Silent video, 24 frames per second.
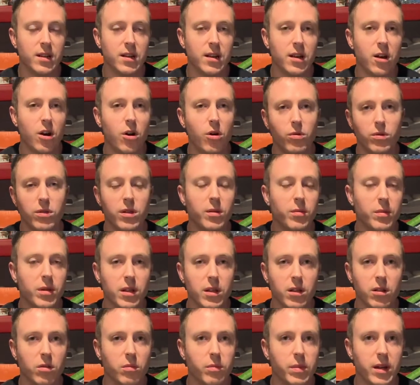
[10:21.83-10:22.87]
hone them a
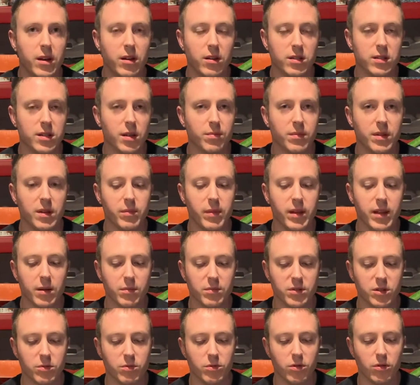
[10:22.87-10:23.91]
little bit or something, make them
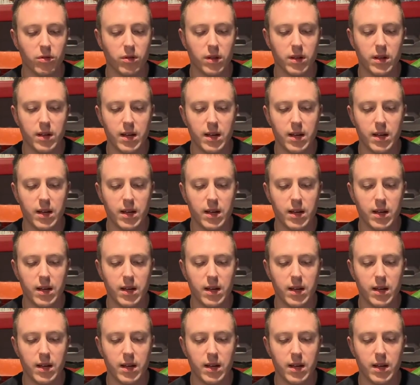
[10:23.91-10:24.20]
smooth.